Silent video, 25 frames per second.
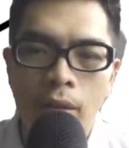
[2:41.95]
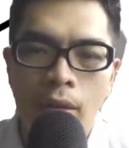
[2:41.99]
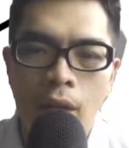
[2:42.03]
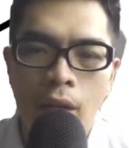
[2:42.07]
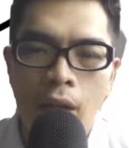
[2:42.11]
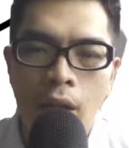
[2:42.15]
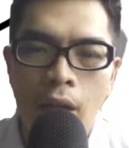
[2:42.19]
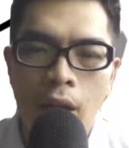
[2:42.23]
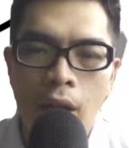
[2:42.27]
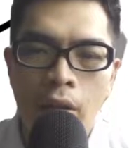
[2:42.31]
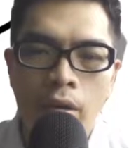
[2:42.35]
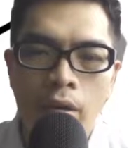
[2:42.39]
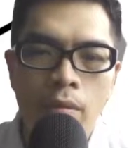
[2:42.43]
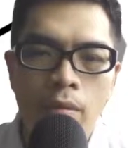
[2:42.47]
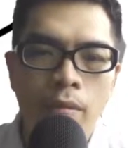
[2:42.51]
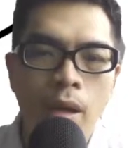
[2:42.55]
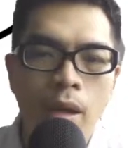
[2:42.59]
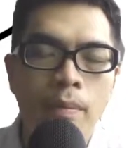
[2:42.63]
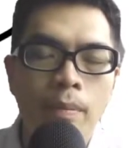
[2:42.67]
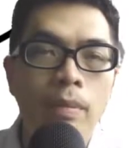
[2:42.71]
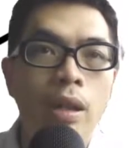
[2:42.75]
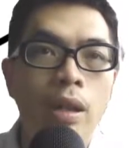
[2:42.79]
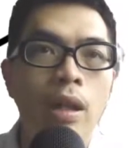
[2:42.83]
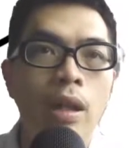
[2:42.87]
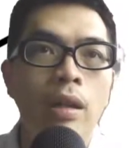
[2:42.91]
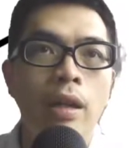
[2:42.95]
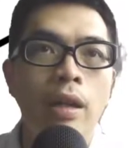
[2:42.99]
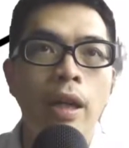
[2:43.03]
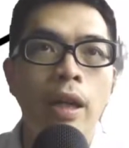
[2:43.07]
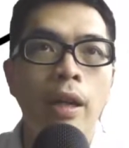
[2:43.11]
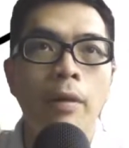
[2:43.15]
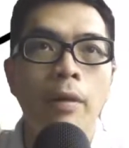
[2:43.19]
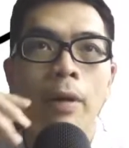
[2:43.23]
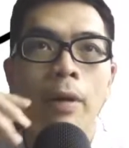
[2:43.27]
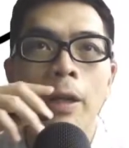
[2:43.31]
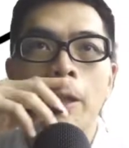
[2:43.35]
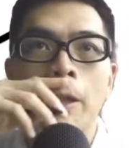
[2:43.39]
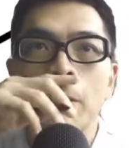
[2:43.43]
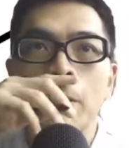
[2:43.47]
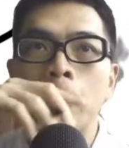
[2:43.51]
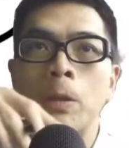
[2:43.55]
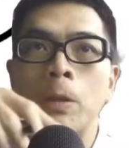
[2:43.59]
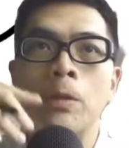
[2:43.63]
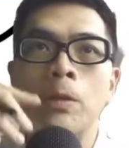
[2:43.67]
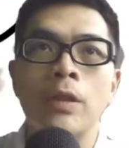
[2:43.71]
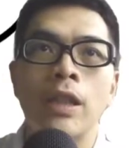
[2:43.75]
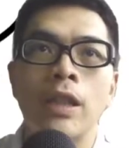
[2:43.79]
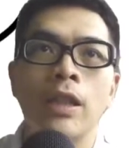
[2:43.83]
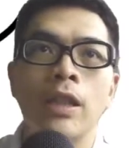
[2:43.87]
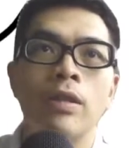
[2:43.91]
Okay, remember, okay, what is
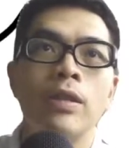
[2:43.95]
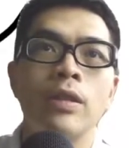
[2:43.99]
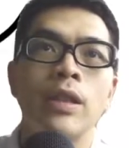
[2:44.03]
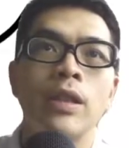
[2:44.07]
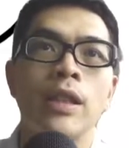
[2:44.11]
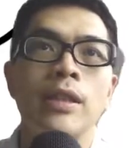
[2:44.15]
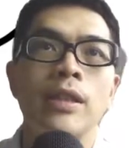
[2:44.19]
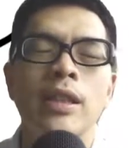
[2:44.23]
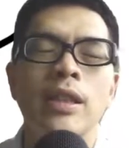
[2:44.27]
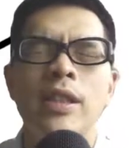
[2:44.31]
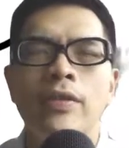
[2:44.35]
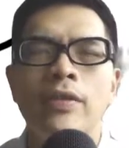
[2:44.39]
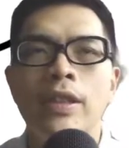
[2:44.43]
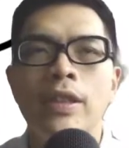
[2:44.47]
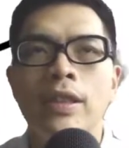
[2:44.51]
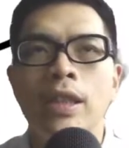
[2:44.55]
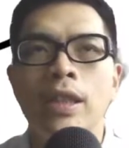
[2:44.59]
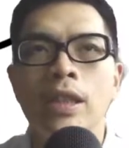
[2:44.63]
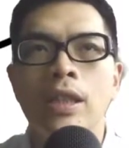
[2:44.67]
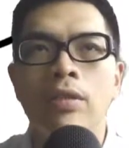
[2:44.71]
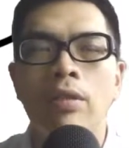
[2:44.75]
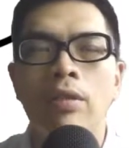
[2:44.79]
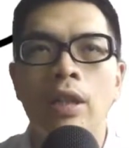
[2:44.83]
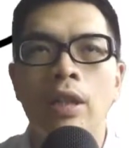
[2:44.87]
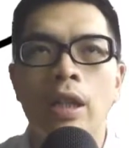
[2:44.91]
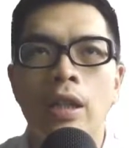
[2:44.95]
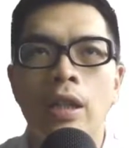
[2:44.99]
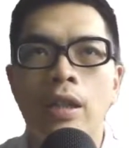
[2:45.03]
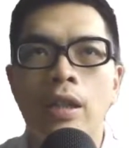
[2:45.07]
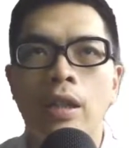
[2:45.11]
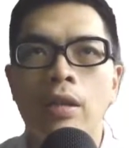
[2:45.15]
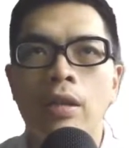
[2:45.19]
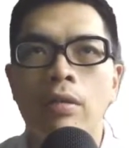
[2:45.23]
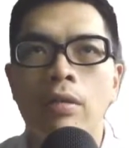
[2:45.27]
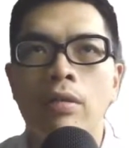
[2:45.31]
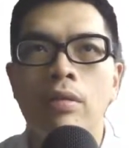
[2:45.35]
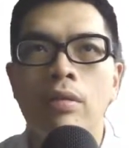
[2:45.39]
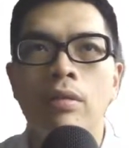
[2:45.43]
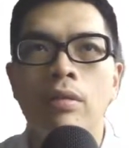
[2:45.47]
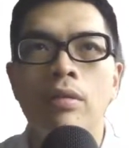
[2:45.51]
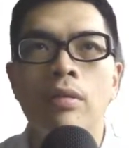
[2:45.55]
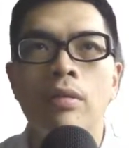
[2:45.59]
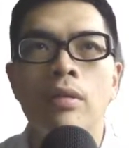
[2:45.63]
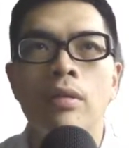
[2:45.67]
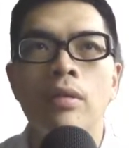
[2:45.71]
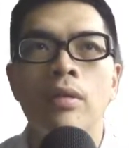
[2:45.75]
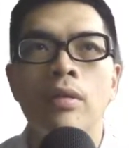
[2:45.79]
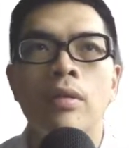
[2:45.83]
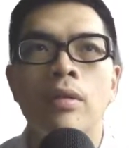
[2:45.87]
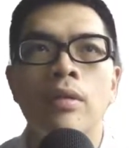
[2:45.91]
goods and services related to?
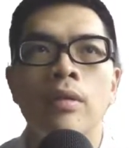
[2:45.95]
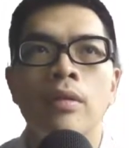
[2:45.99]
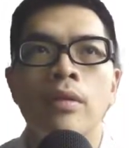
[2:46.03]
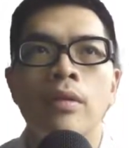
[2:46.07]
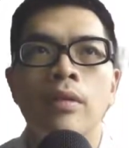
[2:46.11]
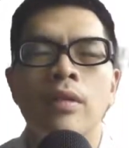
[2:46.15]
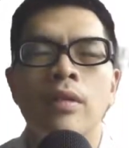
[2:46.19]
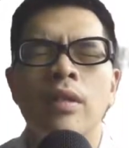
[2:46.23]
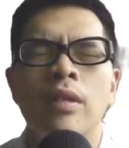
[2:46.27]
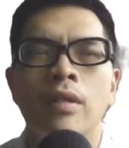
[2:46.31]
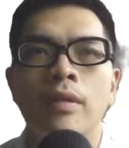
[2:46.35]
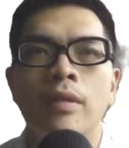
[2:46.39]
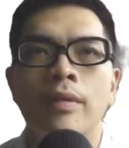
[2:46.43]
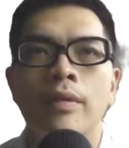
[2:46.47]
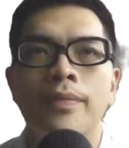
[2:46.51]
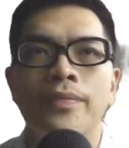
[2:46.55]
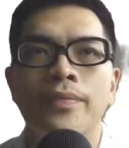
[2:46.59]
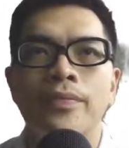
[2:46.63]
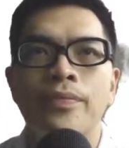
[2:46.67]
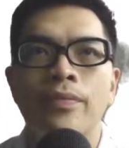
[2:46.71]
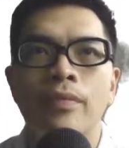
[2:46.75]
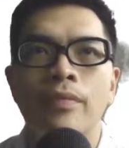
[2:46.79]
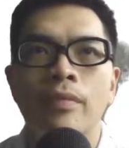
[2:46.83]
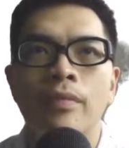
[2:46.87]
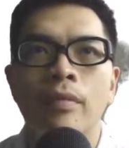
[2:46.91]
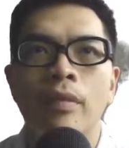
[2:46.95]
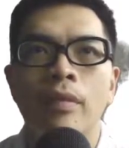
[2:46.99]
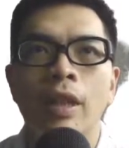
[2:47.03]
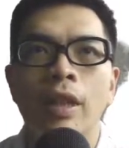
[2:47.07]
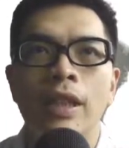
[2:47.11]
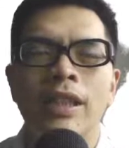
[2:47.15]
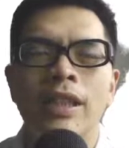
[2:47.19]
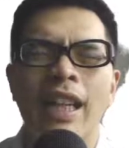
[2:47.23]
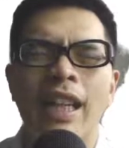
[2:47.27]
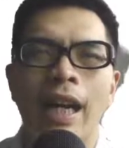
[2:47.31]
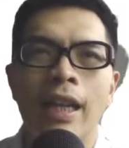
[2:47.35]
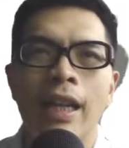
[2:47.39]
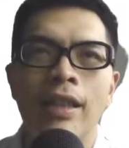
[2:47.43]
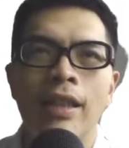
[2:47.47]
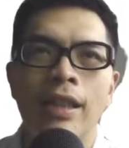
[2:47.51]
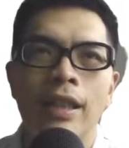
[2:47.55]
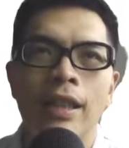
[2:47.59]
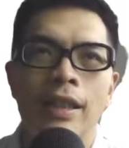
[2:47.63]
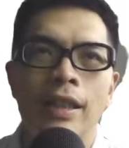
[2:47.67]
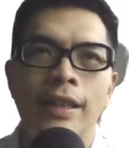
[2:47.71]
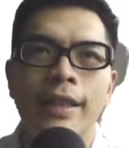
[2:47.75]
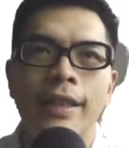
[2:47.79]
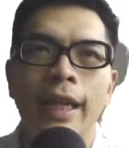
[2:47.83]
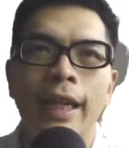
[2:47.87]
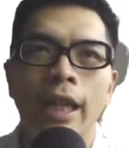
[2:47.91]
What is
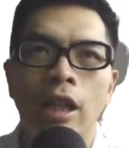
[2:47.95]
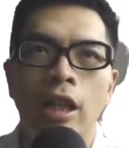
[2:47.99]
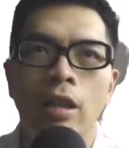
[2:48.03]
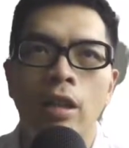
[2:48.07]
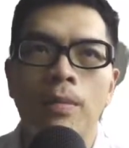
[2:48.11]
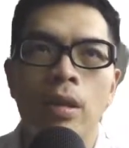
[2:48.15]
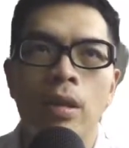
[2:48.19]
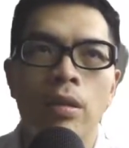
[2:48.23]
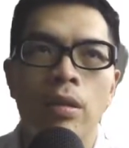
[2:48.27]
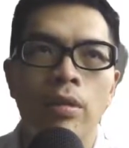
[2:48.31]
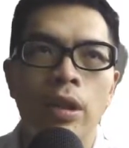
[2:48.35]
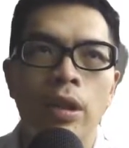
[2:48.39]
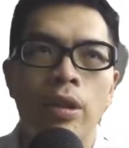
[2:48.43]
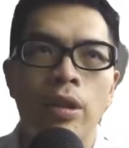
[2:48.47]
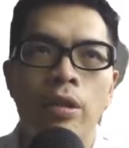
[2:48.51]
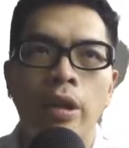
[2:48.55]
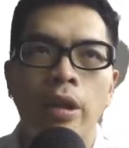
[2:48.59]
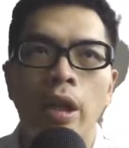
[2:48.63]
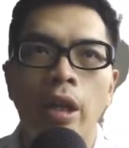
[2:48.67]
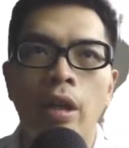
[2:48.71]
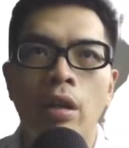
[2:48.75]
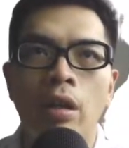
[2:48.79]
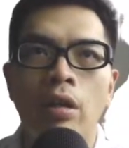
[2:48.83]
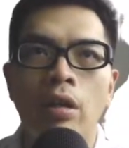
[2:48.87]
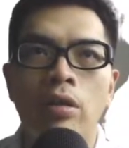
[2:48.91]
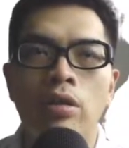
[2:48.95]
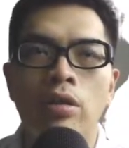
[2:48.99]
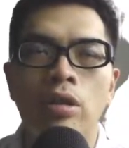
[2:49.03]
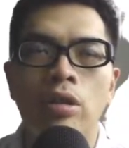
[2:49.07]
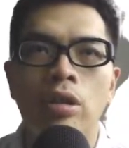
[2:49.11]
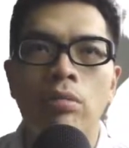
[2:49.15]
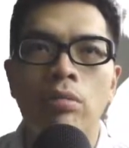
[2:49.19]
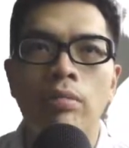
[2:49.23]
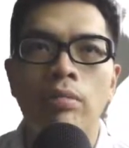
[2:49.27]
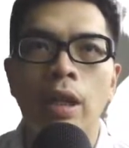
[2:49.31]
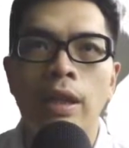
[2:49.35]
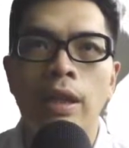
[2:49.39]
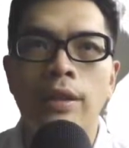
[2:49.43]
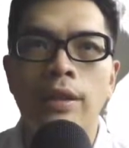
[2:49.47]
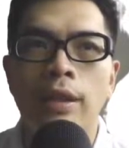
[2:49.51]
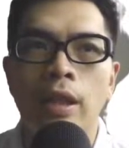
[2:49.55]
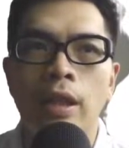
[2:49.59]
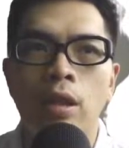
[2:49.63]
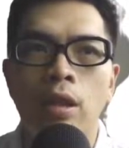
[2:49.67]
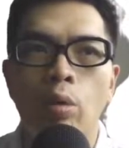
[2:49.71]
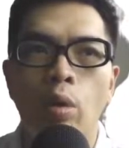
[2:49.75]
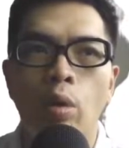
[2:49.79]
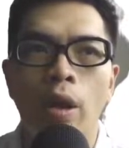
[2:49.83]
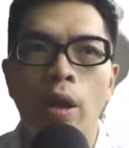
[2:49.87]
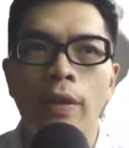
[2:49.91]
undesirable when you can consume lesser
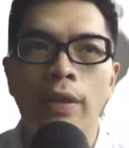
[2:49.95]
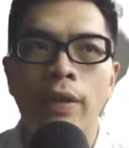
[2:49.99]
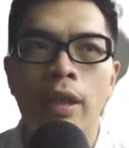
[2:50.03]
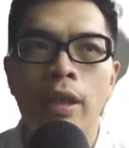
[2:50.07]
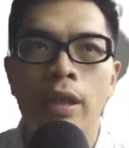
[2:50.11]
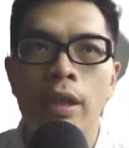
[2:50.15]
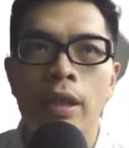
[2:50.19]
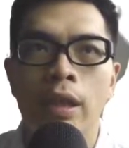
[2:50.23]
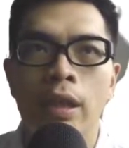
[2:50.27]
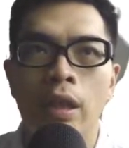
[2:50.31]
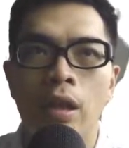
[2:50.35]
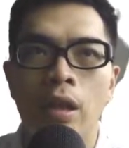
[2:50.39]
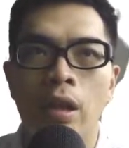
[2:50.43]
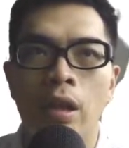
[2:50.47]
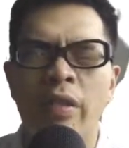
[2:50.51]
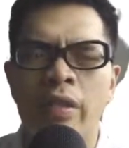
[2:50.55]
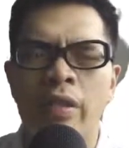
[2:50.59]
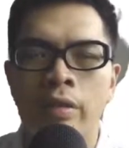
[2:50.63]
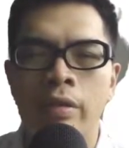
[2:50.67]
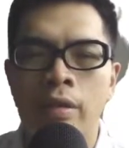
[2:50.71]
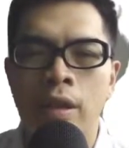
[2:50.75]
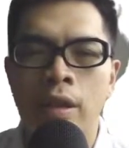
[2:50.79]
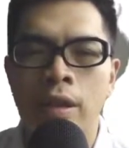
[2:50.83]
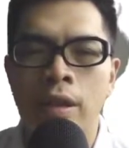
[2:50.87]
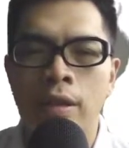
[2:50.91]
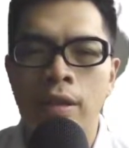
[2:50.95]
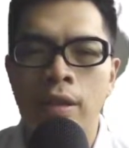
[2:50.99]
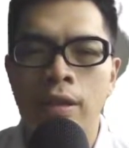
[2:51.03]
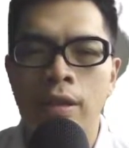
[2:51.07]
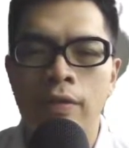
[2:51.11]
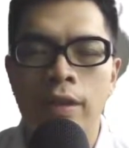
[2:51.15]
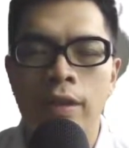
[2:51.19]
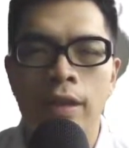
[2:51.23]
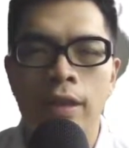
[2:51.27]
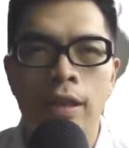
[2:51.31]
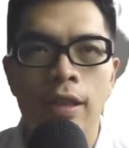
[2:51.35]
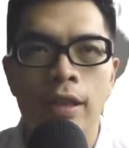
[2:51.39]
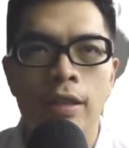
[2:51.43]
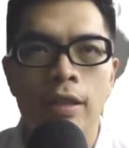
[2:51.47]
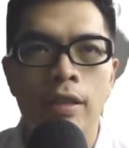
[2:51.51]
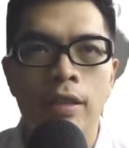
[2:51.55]
quantity of goods and services?